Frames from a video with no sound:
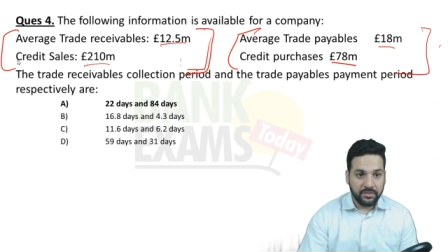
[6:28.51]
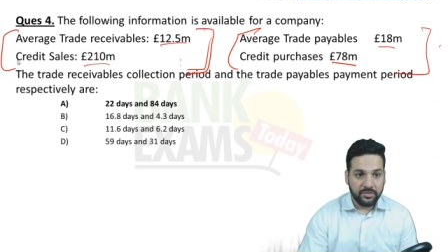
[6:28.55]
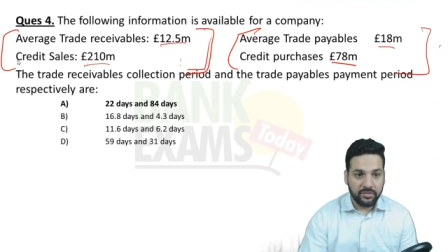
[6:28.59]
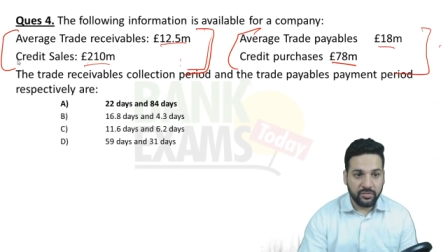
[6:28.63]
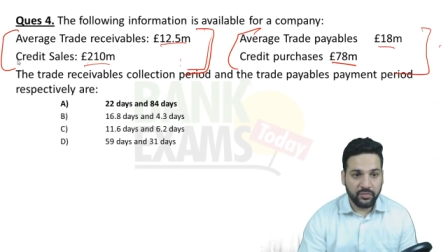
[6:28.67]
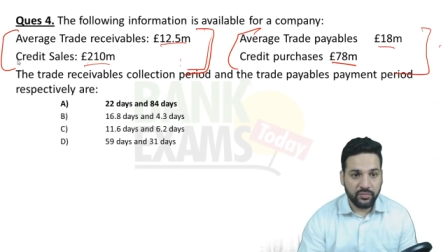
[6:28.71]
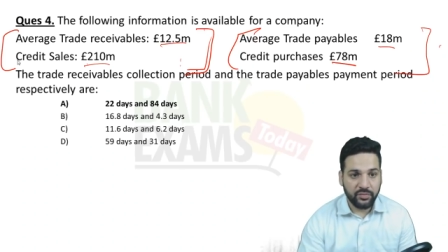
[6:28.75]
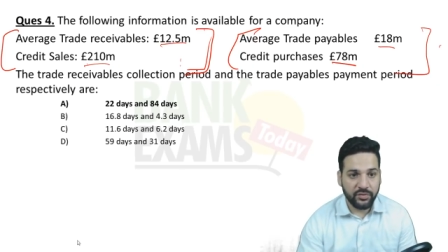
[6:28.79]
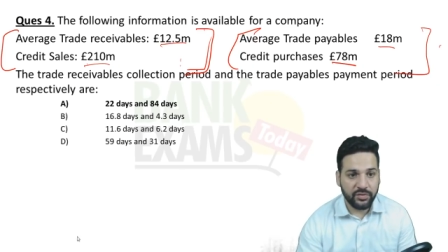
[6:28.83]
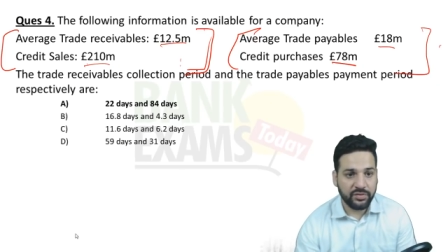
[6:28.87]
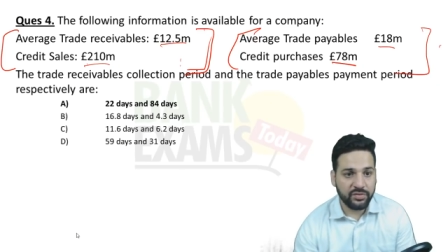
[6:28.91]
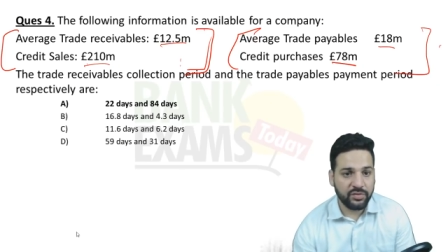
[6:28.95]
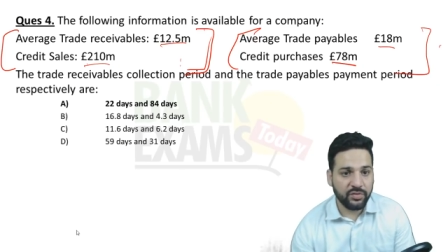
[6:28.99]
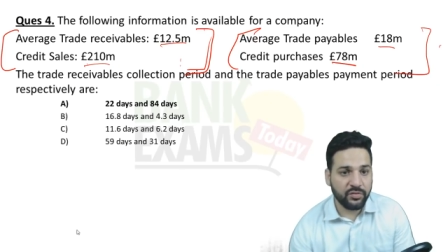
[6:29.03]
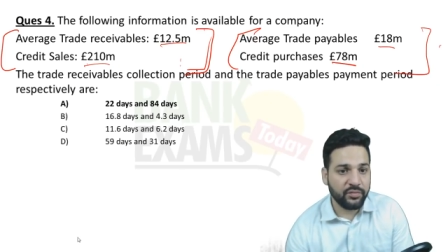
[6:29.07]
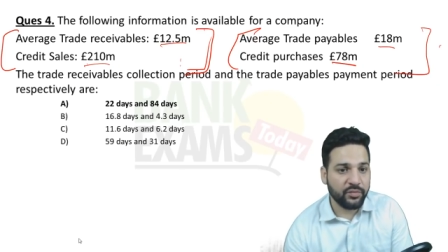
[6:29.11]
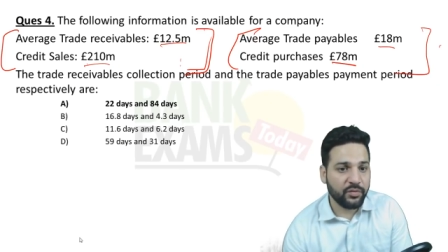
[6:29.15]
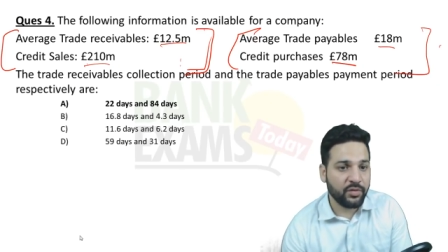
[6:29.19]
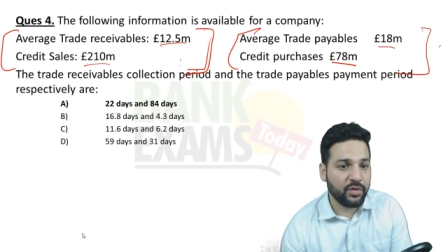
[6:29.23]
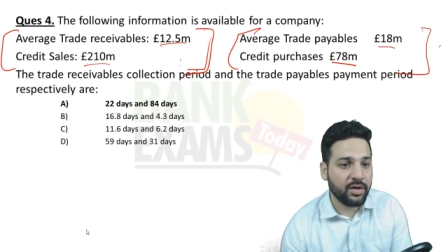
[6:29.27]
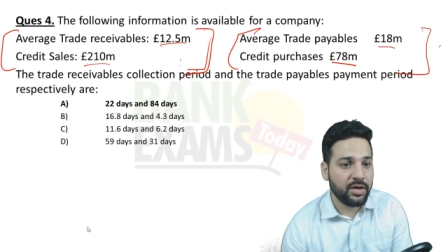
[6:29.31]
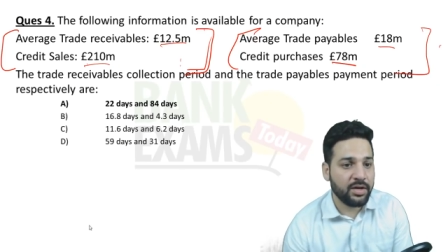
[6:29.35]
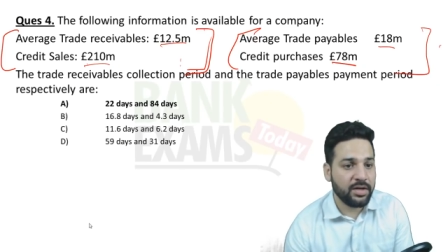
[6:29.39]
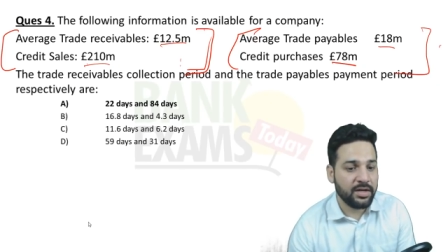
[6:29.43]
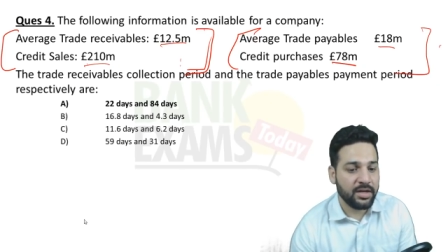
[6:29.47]
so first of
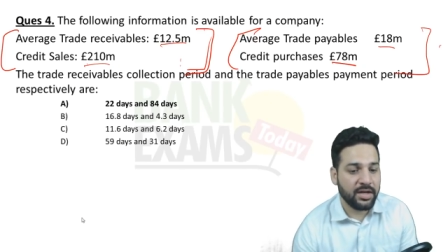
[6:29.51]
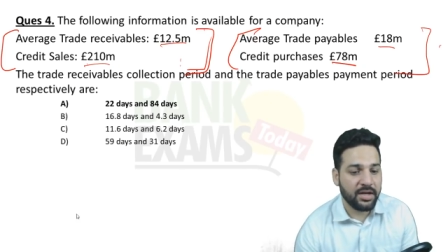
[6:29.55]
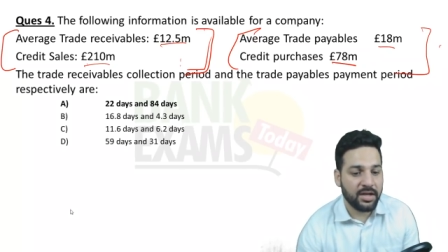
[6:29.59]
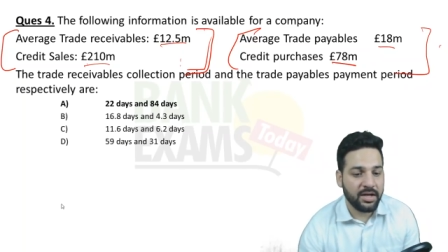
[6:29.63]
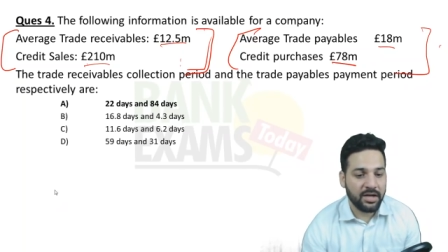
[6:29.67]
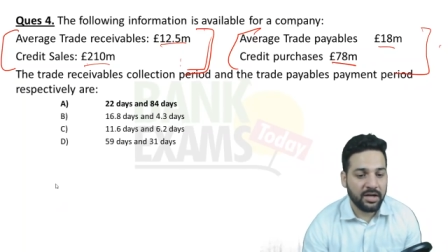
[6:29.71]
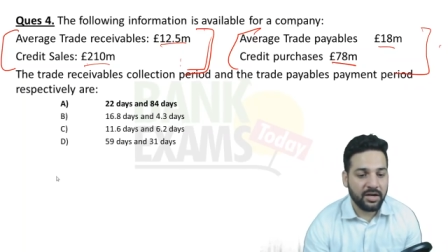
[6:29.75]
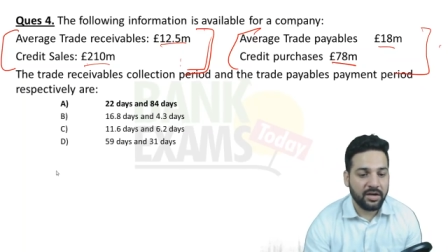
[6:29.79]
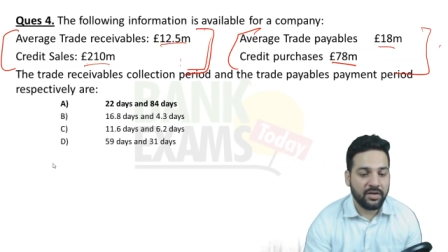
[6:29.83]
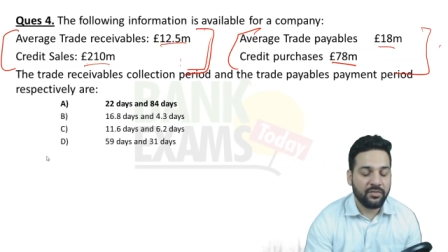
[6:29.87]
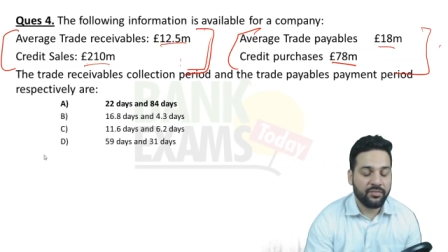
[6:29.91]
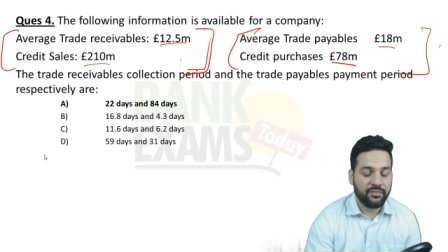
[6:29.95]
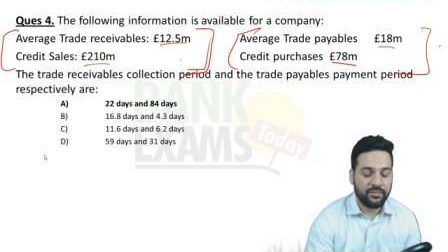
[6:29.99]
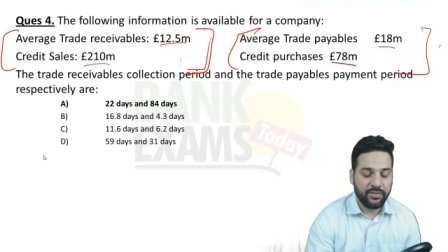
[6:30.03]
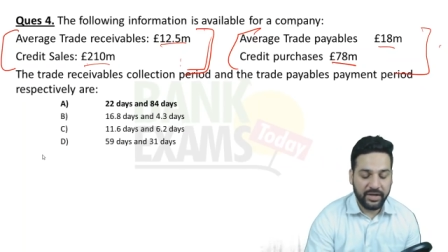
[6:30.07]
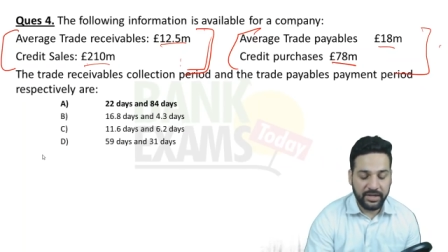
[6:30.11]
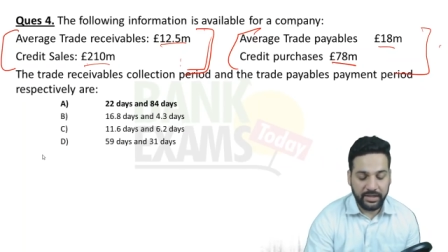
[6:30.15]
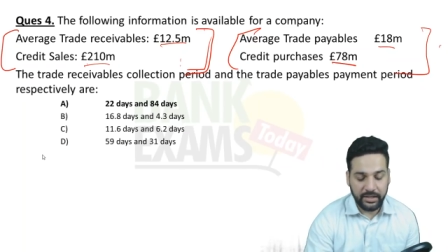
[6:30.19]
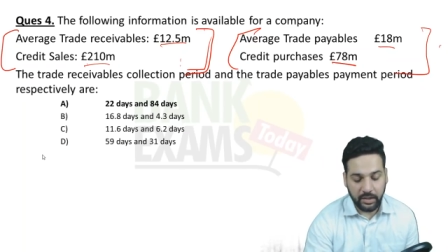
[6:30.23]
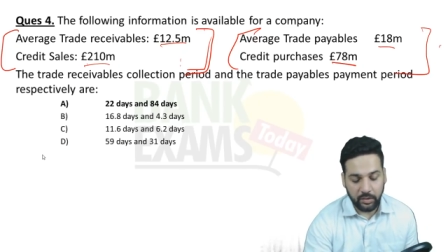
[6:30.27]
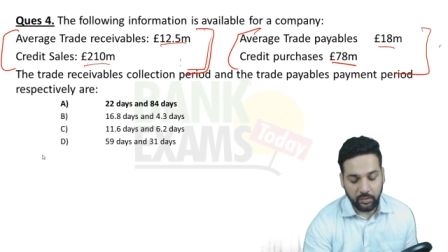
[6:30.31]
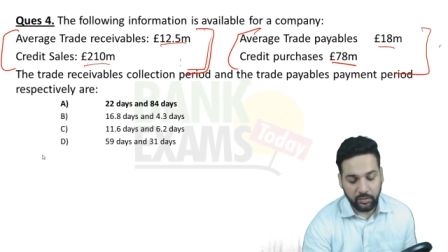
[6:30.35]
all, uh, find